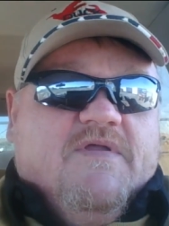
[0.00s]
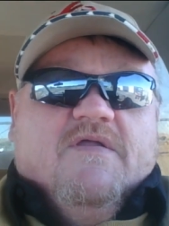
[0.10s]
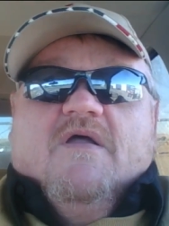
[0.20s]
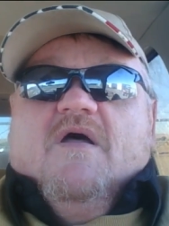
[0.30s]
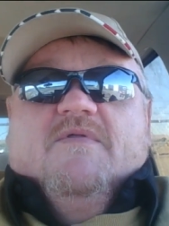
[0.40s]

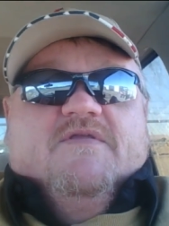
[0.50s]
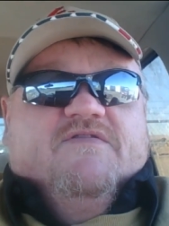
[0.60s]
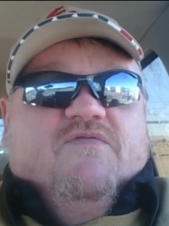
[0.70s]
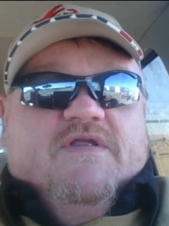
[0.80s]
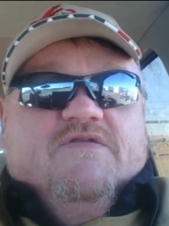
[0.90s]
the
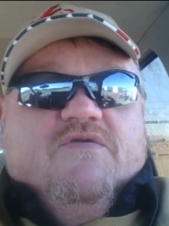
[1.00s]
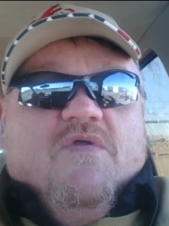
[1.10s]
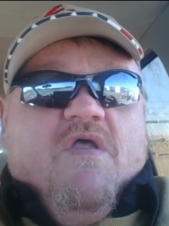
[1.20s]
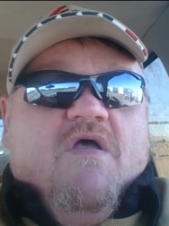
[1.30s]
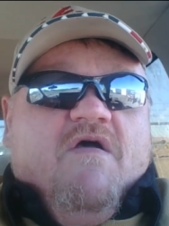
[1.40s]
22
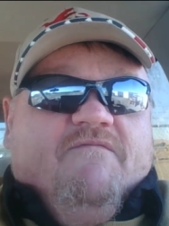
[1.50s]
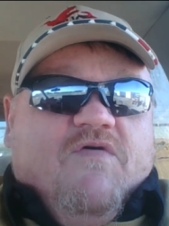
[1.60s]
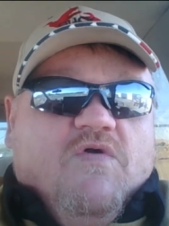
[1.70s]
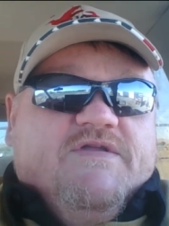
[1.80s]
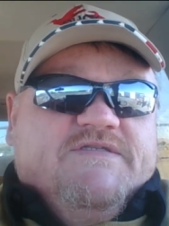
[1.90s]

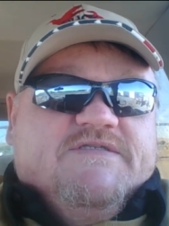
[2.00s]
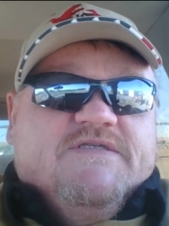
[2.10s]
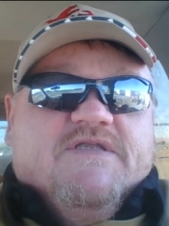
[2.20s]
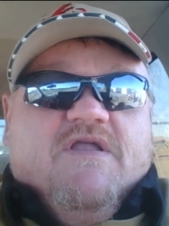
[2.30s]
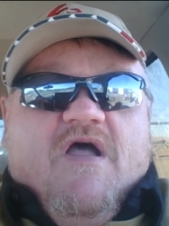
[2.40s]

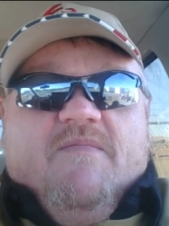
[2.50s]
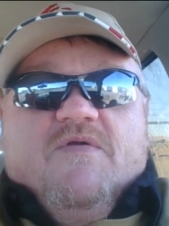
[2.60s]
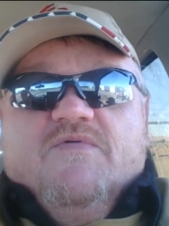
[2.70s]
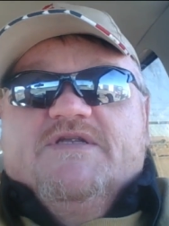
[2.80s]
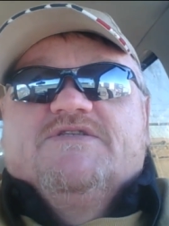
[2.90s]
Wotkyns,
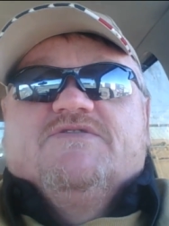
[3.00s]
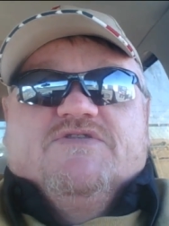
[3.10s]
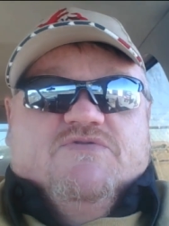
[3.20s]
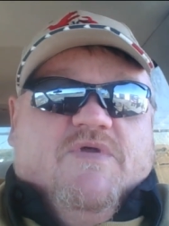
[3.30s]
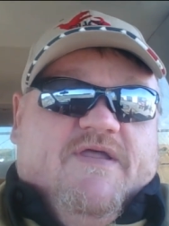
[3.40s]
original
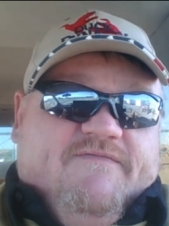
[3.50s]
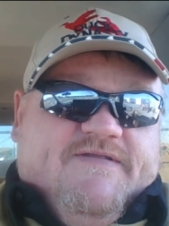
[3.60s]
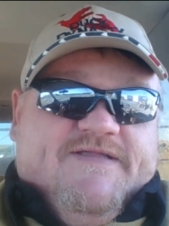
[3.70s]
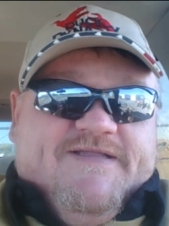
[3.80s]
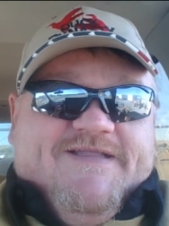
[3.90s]

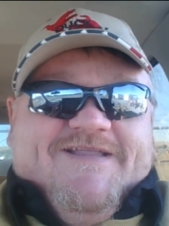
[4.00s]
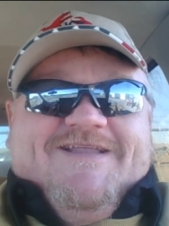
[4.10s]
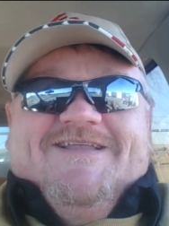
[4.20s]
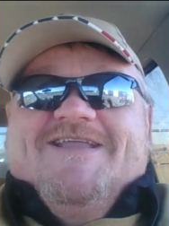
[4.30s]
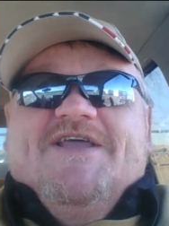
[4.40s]
Swift.
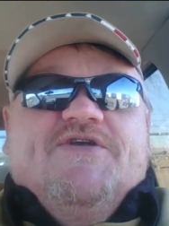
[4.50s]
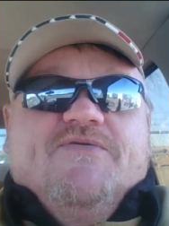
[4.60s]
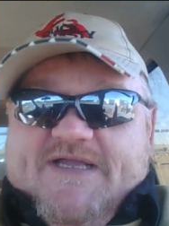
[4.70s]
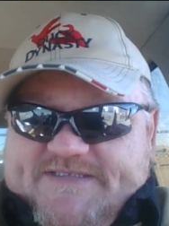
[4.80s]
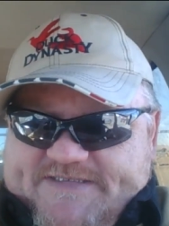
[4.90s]

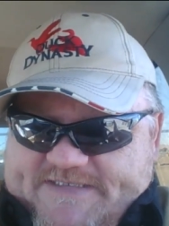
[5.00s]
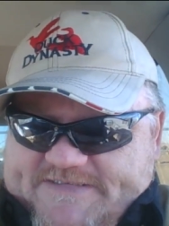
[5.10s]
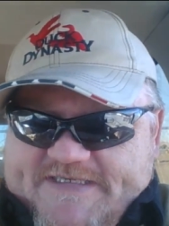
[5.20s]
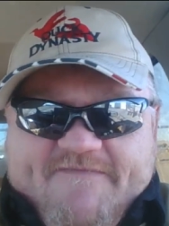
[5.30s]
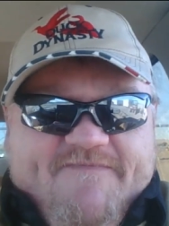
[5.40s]
Interesting
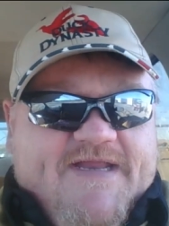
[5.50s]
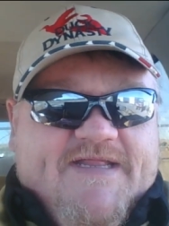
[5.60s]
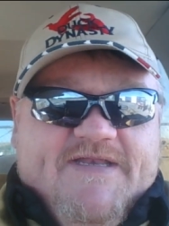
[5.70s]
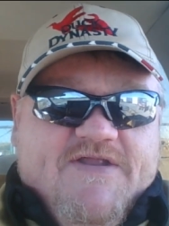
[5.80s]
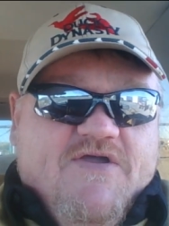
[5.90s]
stuff I
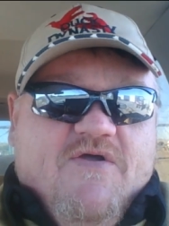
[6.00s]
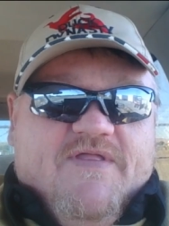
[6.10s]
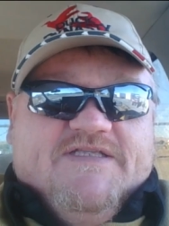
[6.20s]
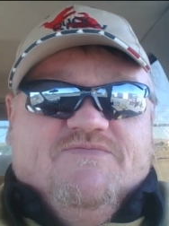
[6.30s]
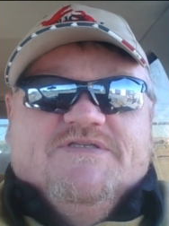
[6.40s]
didn't know.
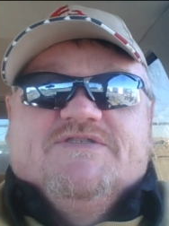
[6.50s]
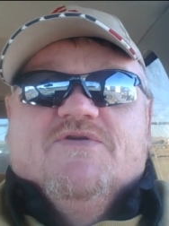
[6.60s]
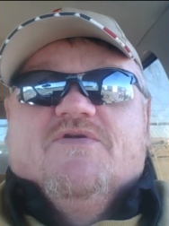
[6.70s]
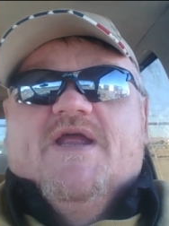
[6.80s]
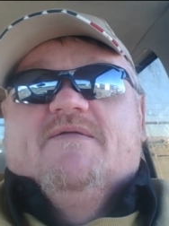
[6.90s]
That's what's so
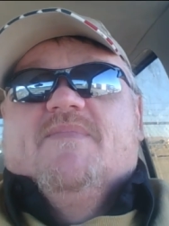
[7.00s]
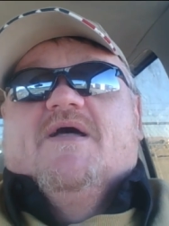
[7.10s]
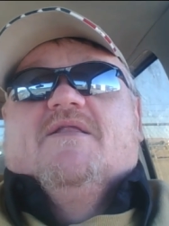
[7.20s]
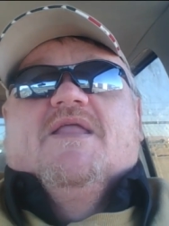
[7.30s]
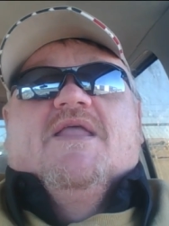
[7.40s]
great
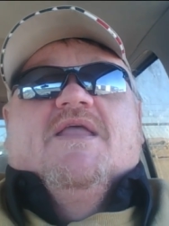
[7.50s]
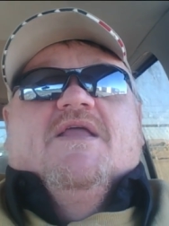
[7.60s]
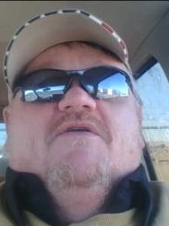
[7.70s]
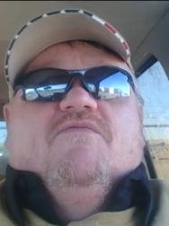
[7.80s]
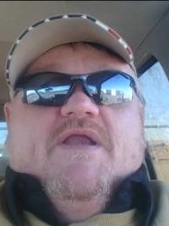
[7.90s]
about
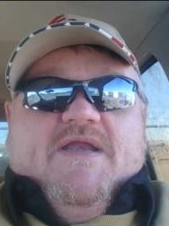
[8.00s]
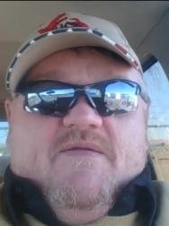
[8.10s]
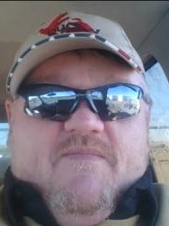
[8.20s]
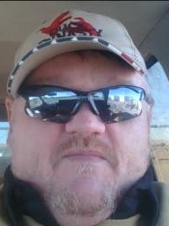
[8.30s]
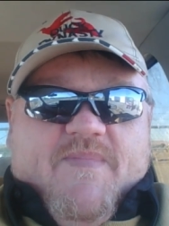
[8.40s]
reading
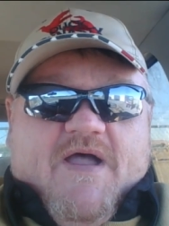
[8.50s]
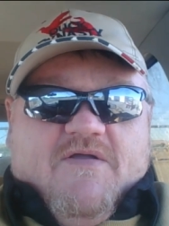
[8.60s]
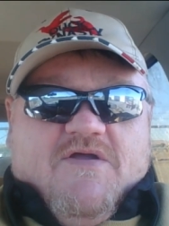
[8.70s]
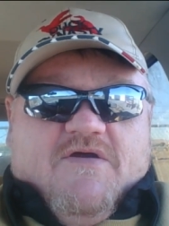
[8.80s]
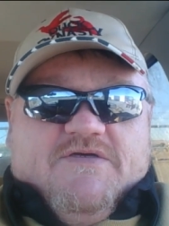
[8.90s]

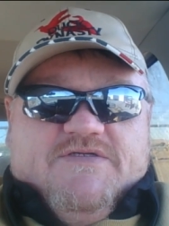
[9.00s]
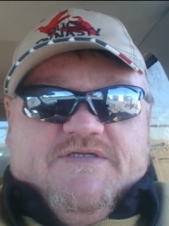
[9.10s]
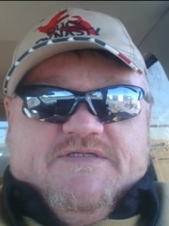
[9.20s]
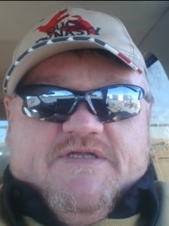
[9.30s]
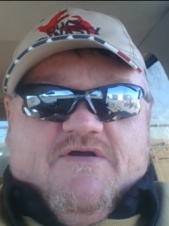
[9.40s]
about
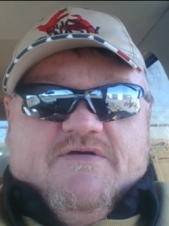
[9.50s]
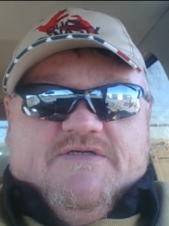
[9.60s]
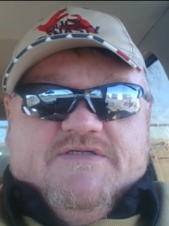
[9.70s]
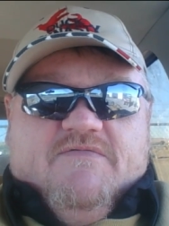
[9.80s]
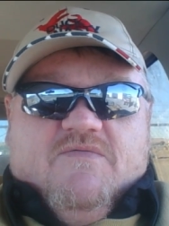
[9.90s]
cartridges and
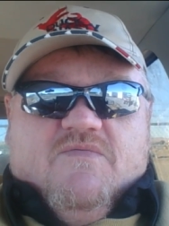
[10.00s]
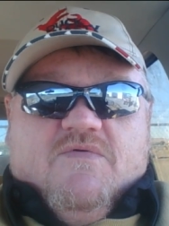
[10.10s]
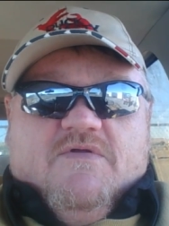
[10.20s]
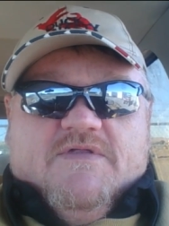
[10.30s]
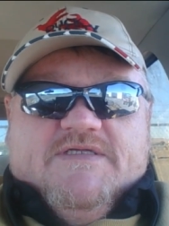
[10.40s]
cartridges of the
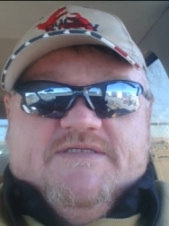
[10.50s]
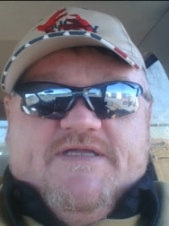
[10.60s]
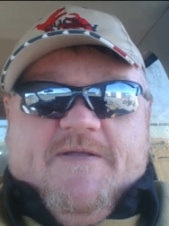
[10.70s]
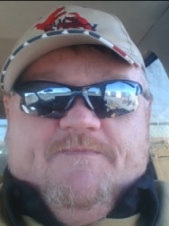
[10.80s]
world. Because,